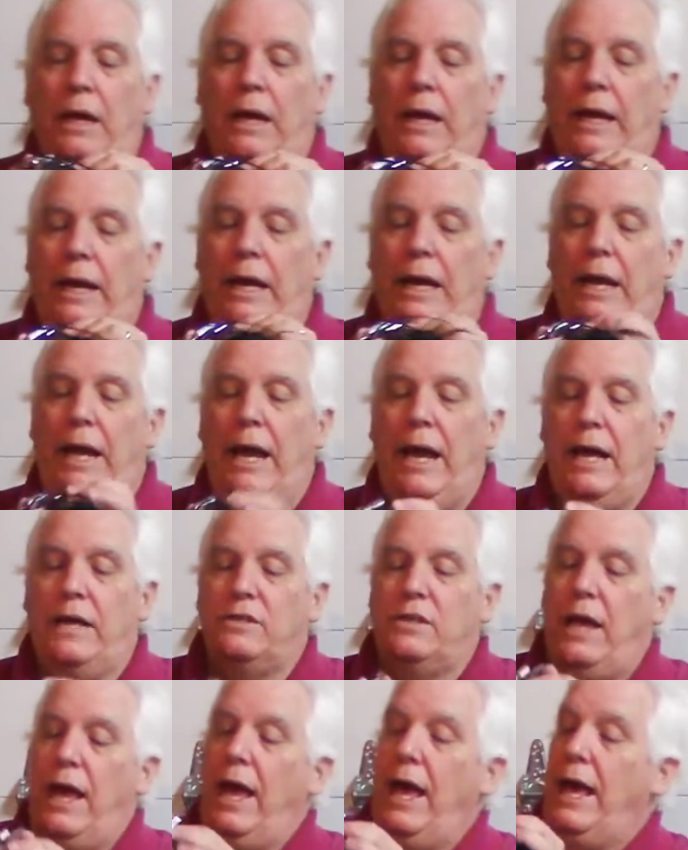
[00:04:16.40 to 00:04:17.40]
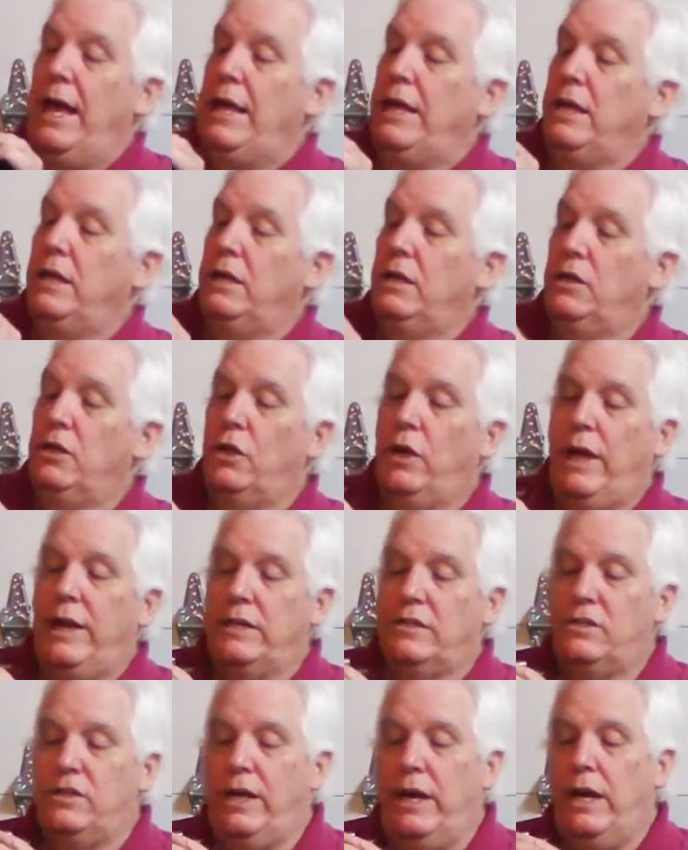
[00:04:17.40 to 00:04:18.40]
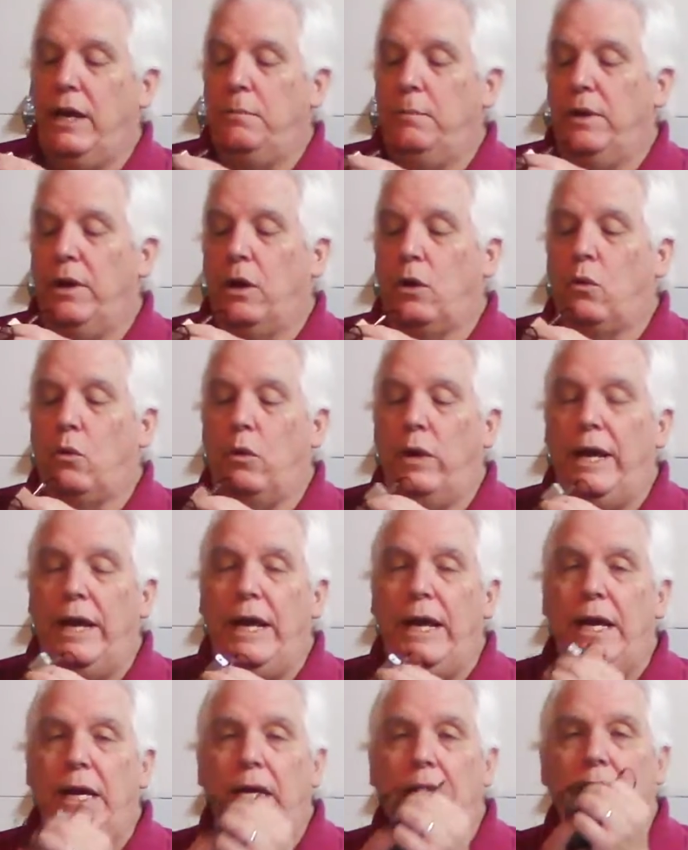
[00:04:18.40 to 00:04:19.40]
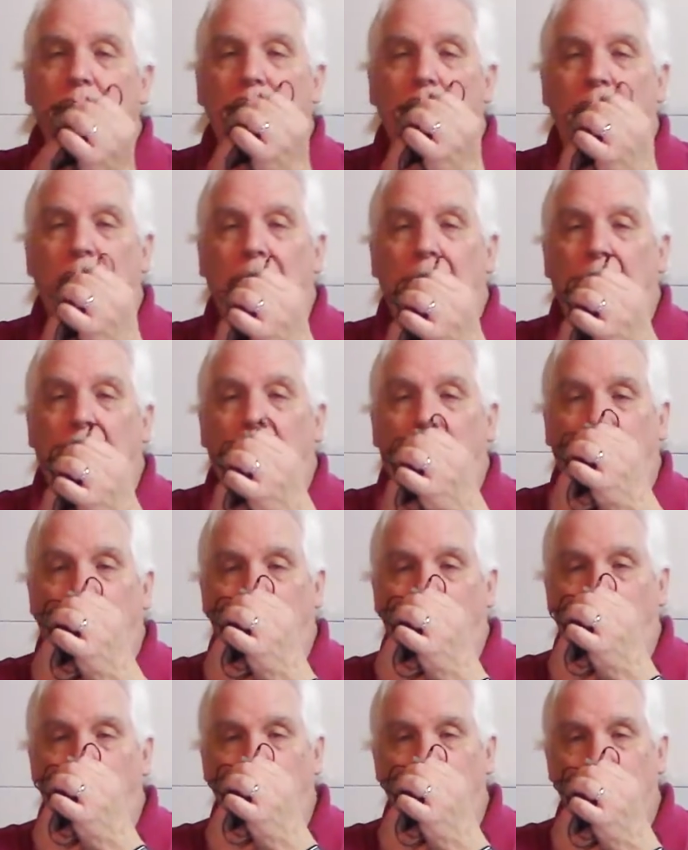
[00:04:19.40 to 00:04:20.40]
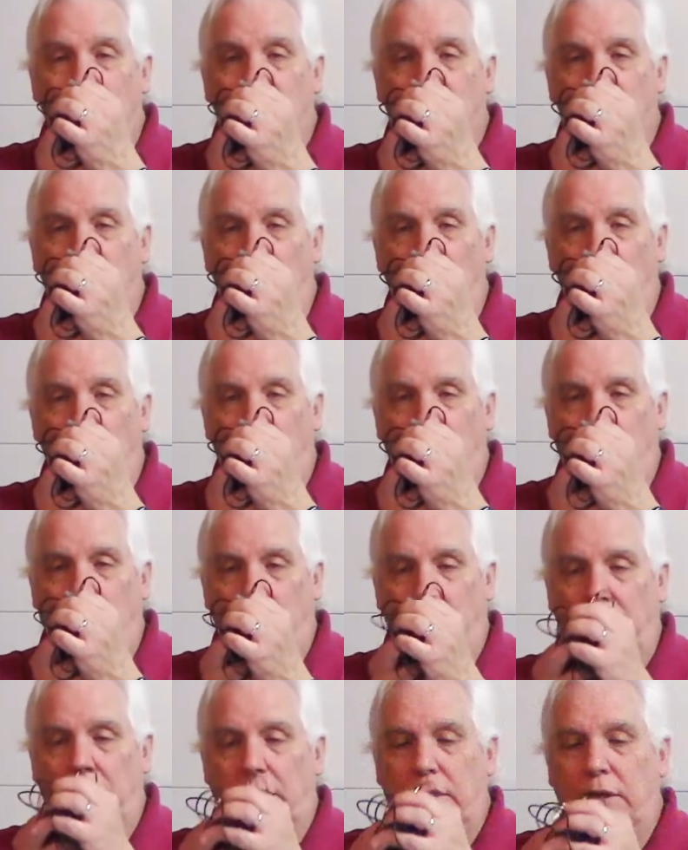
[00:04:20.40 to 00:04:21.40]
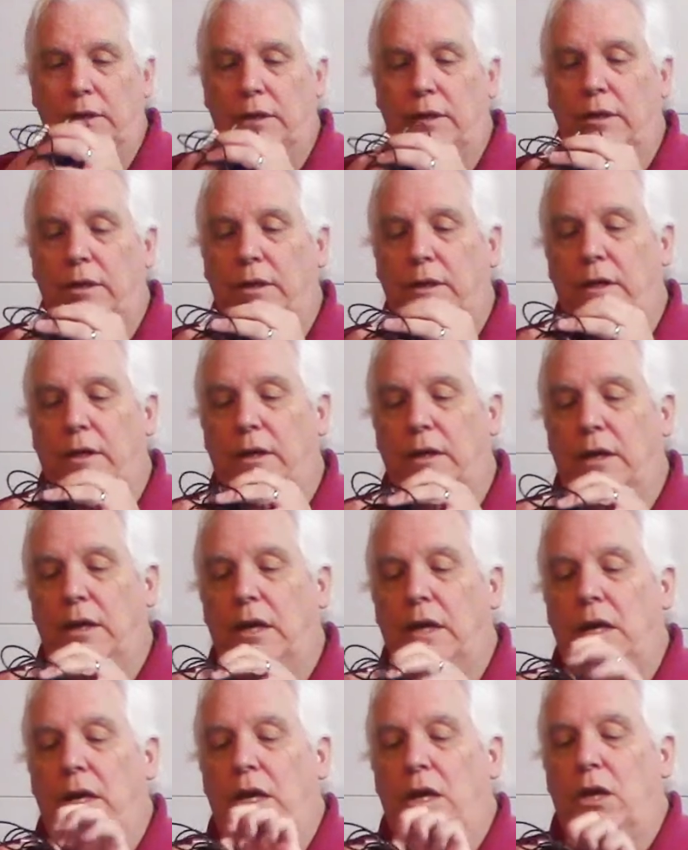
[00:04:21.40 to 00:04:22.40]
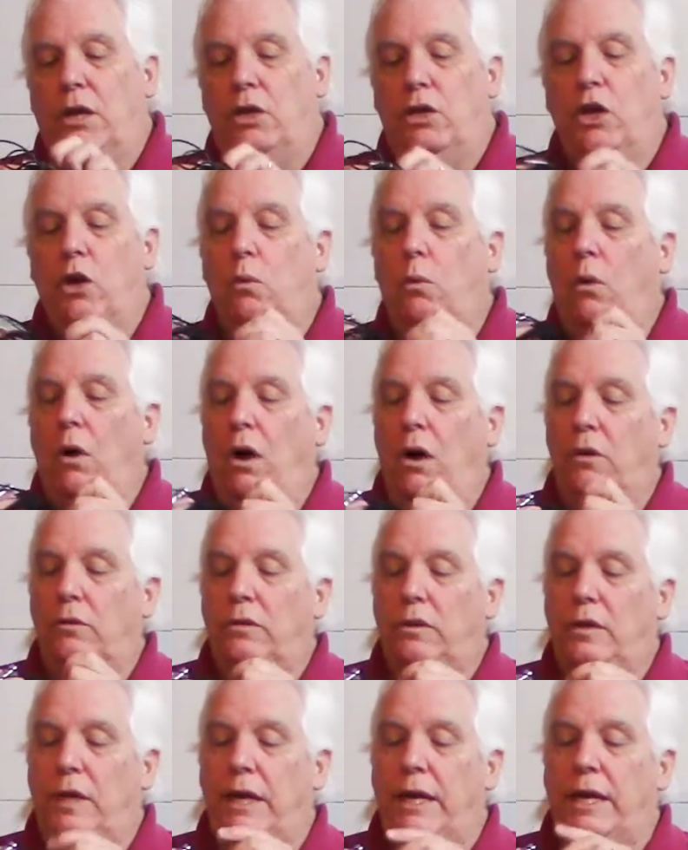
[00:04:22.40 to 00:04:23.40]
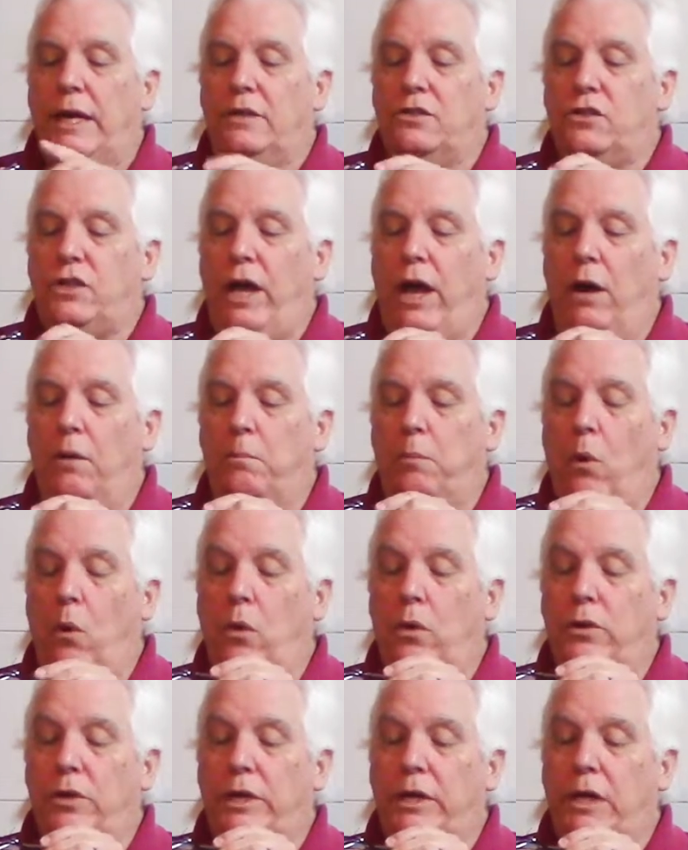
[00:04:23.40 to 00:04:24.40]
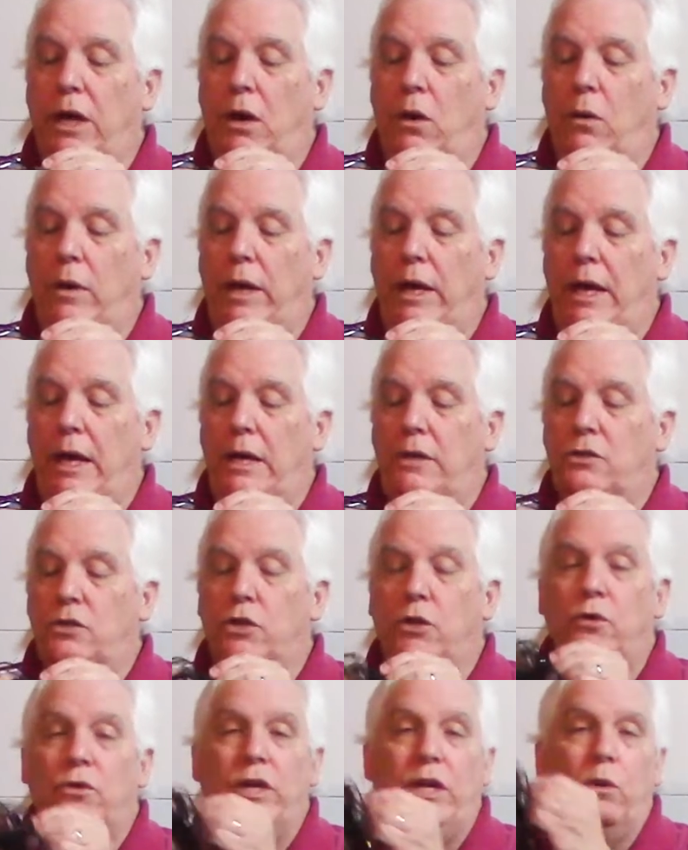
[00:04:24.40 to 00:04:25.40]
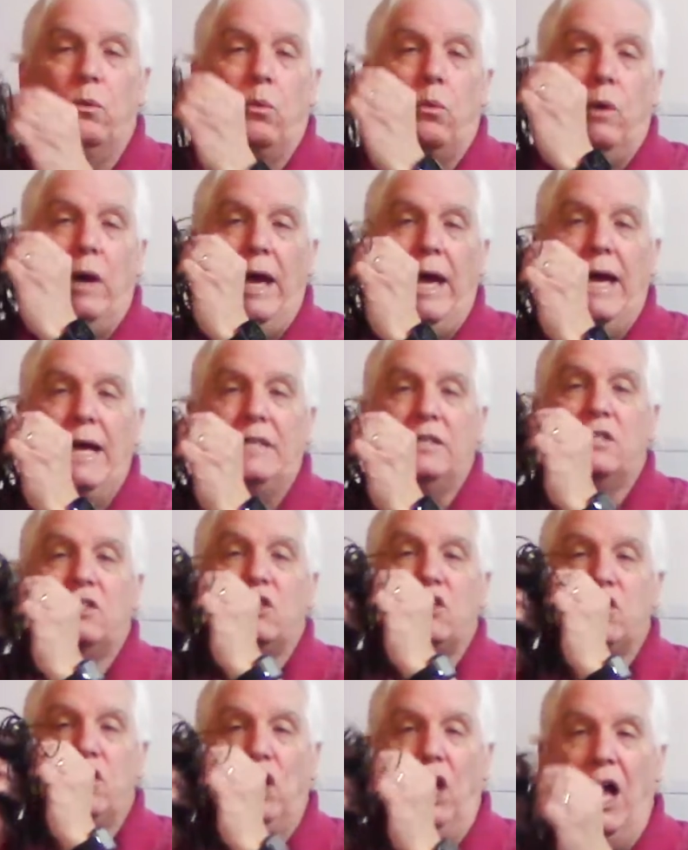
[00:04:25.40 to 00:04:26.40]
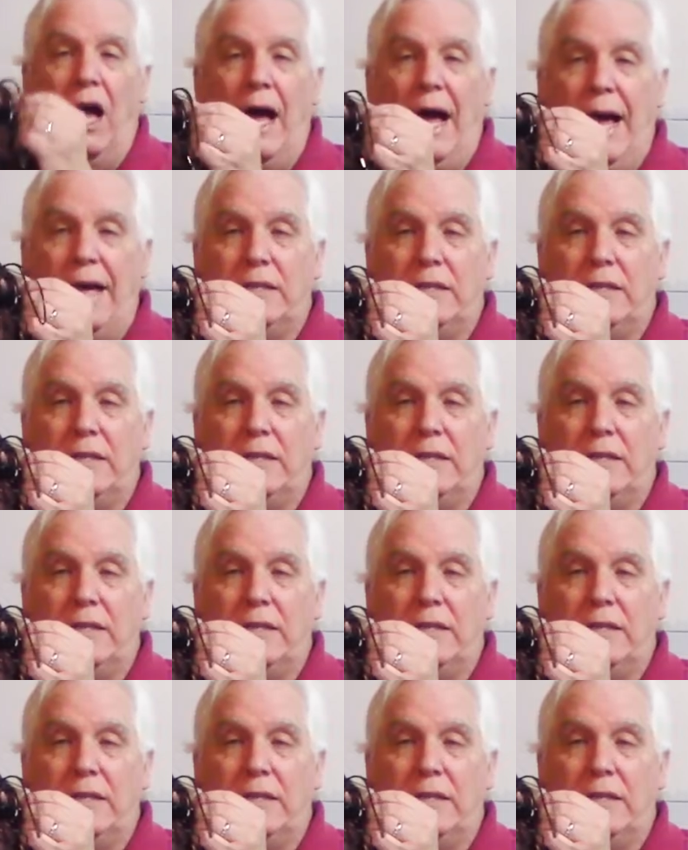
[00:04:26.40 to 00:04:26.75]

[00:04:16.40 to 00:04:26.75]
It has you can't see it, but a green and red slot on it. You want the soundboard to go into the red slot,